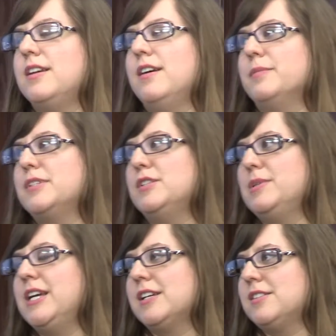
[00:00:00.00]

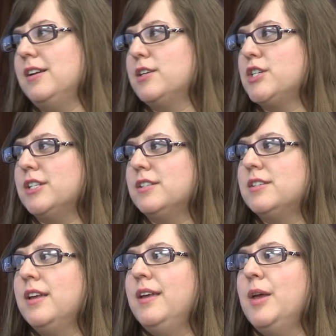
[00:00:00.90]

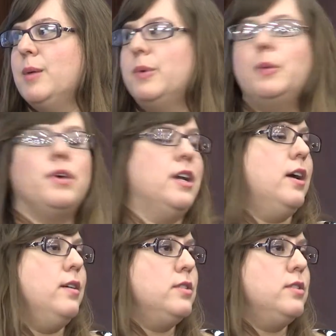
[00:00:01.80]
but we want